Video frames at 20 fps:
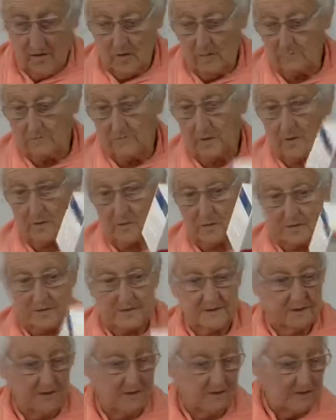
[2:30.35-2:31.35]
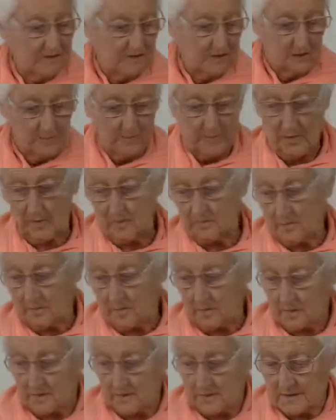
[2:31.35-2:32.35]
Boxes upon
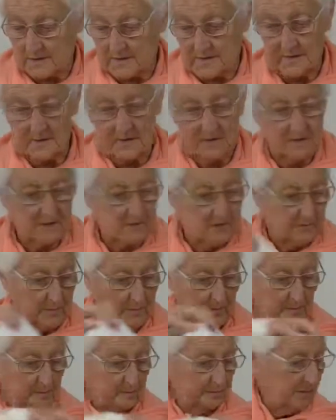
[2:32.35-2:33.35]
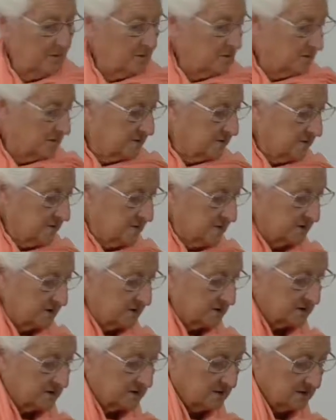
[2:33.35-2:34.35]
boxes upon
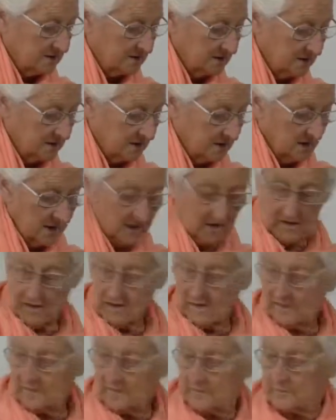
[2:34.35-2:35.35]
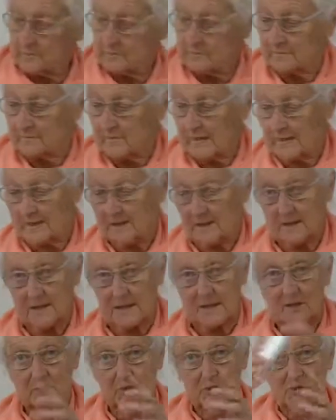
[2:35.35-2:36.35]
boxes of
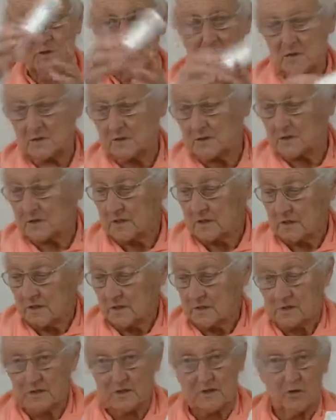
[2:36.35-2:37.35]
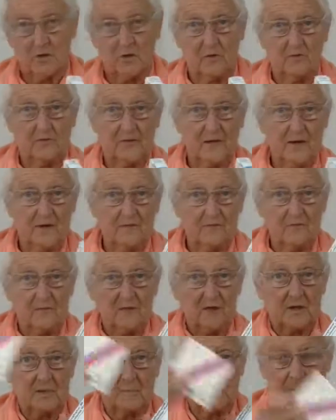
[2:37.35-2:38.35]
medications to solve
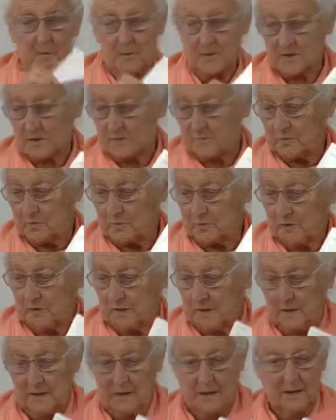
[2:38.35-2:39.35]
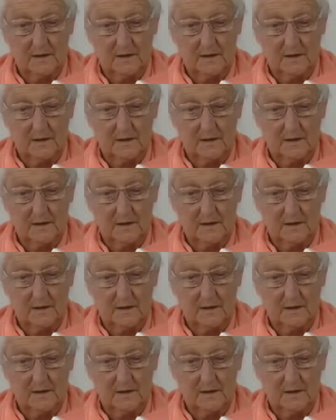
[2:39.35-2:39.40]
every possible